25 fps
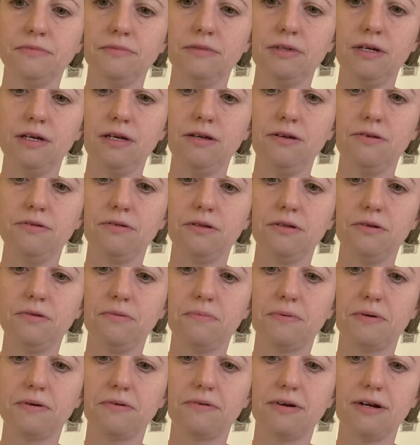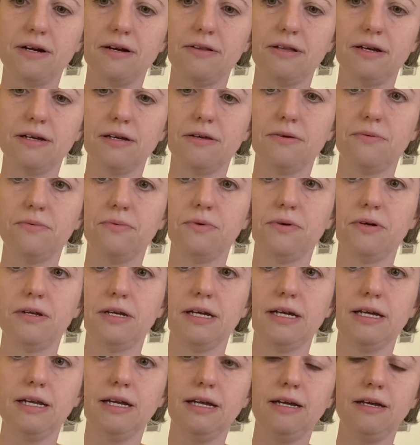and you loop it around like you would
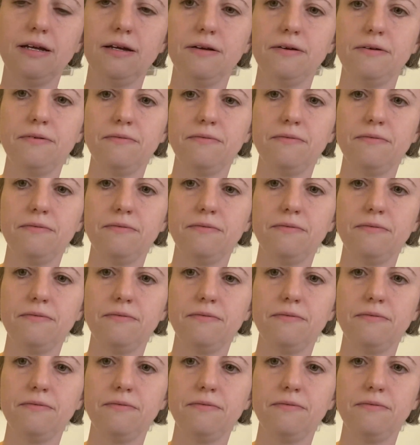any